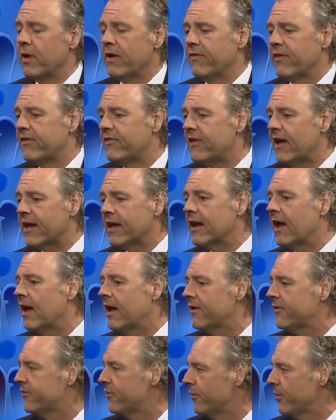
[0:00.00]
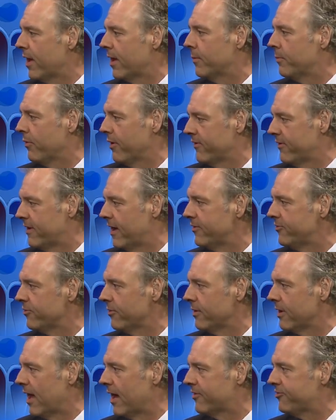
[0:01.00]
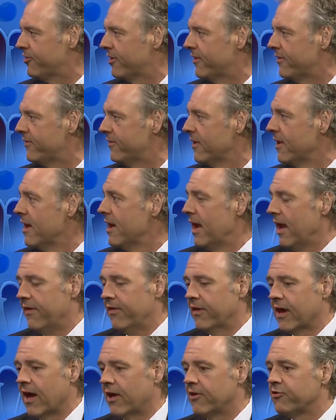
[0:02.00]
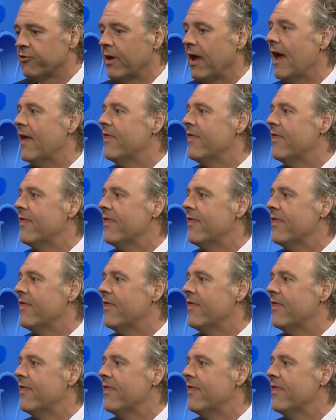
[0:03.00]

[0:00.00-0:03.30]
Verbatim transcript: we have the second highest turnout in presidential elections in the country,